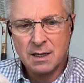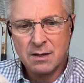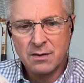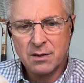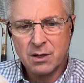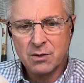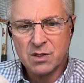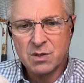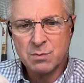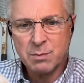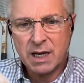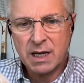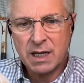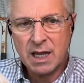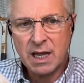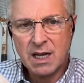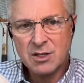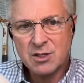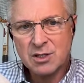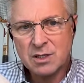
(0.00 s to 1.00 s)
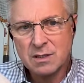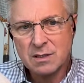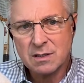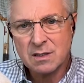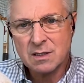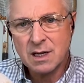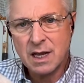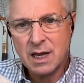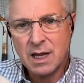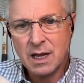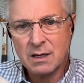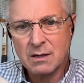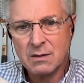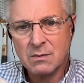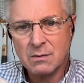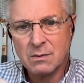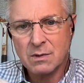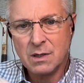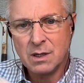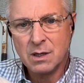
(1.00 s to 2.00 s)
those medications.
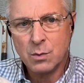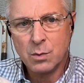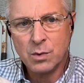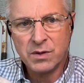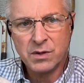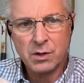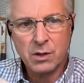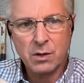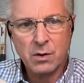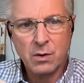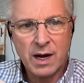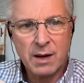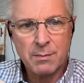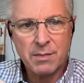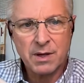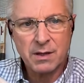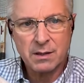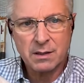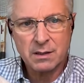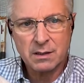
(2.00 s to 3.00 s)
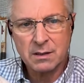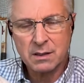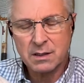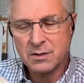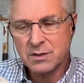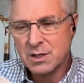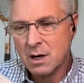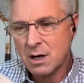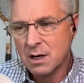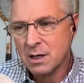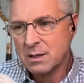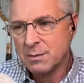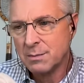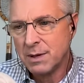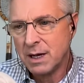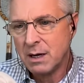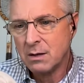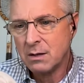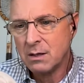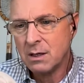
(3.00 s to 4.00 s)
And, with your grandmother, you talked
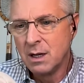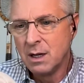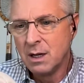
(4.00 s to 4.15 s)
about,